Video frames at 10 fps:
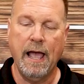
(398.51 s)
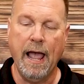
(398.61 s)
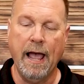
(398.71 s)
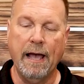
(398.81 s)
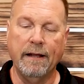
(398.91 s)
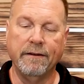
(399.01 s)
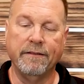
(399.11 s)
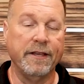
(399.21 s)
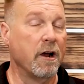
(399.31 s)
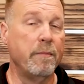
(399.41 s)
And
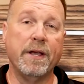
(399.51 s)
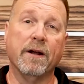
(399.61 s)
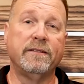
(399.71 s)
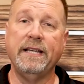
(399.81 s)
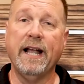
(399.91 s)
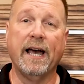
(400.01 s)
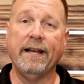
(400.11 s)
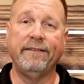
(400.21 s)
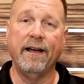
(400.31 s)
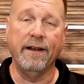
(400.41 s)
the RBRT got
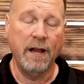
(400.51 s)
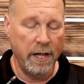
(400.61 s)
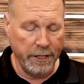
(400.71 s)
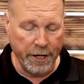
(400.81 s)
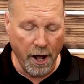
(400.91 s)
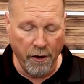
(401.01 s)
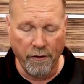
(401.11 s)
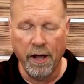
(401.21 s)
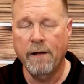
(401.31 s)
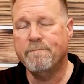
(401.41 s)
it done. You
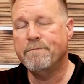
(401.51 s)
know,